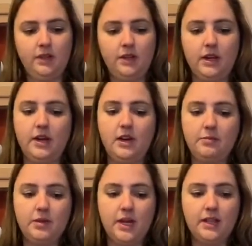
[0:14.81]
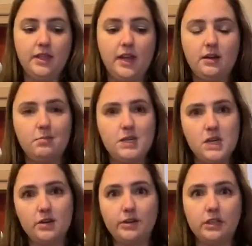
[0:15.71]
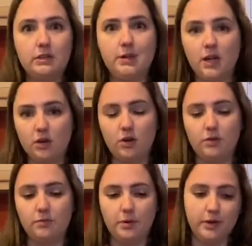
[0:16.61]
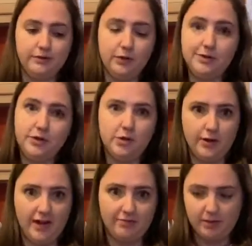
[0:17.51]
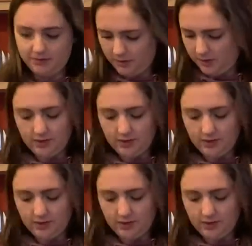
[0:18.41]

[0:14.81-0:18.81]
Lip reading: And then materials to make your own bird food if you don't have bird food.